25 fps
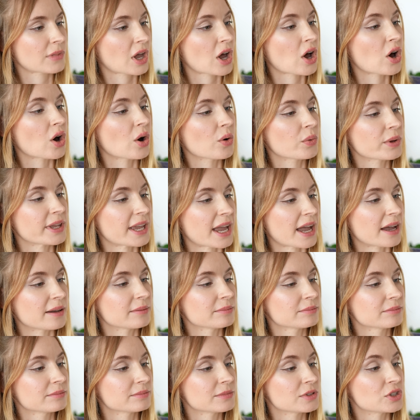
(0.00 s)
Oh yeah,
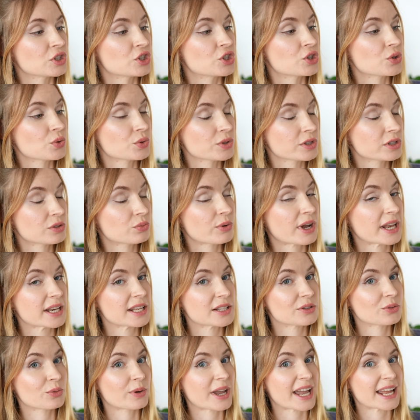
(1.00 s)
June
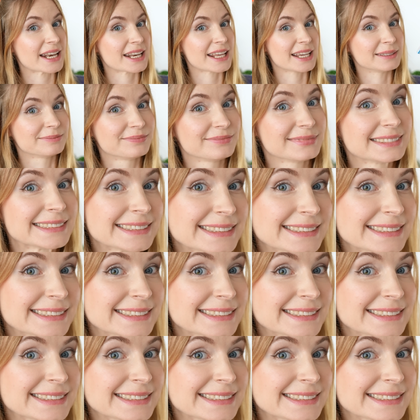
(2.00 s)
2020.